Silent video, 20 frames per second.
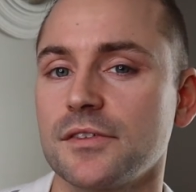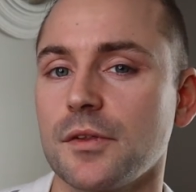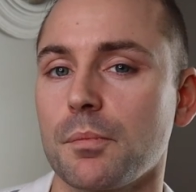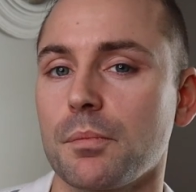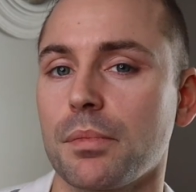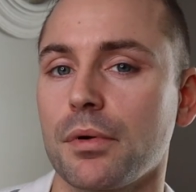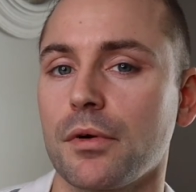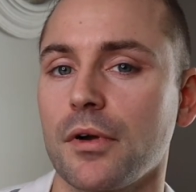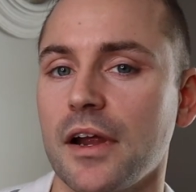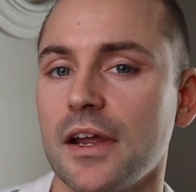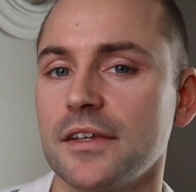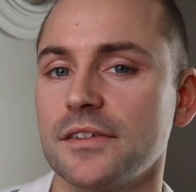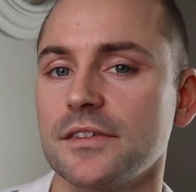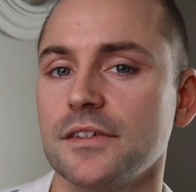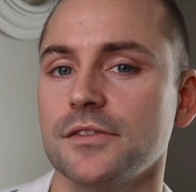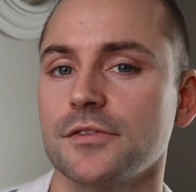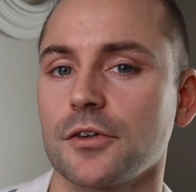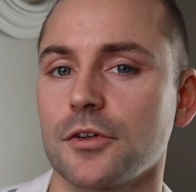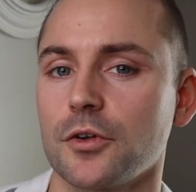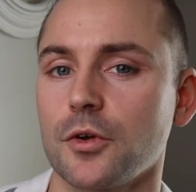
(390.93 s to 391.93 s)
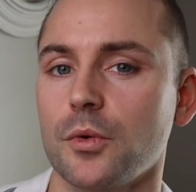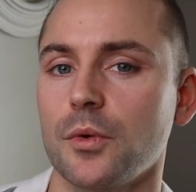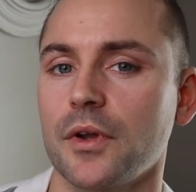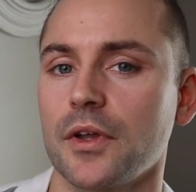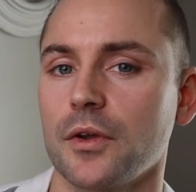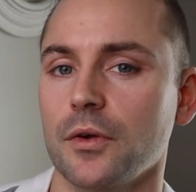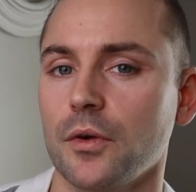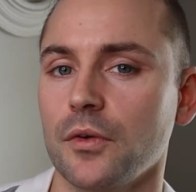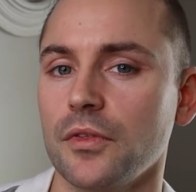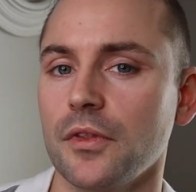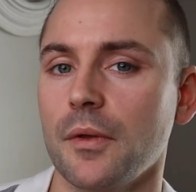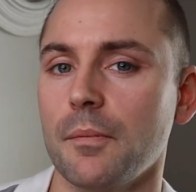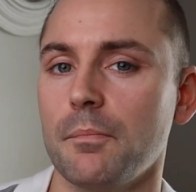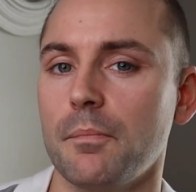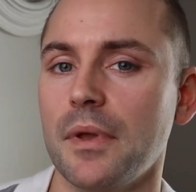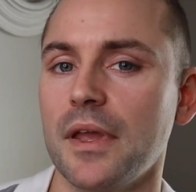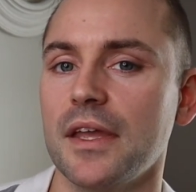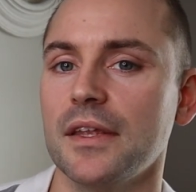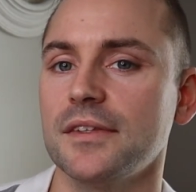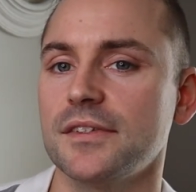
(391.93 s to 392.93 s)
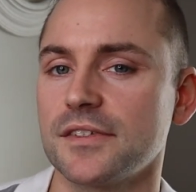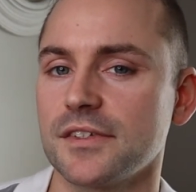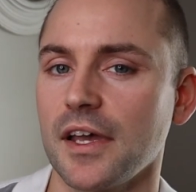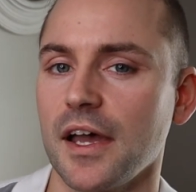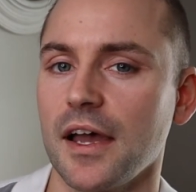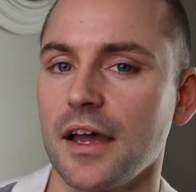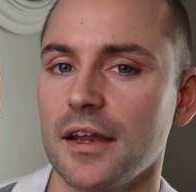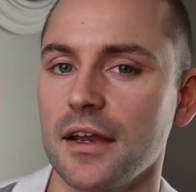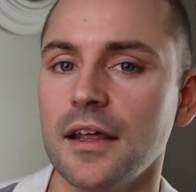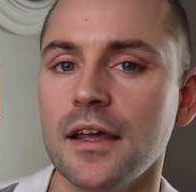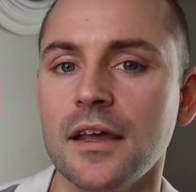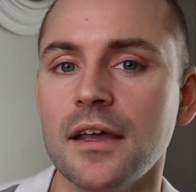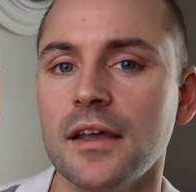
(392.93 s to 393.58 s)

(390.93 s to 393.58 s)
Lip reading: the prices are going on the bid side.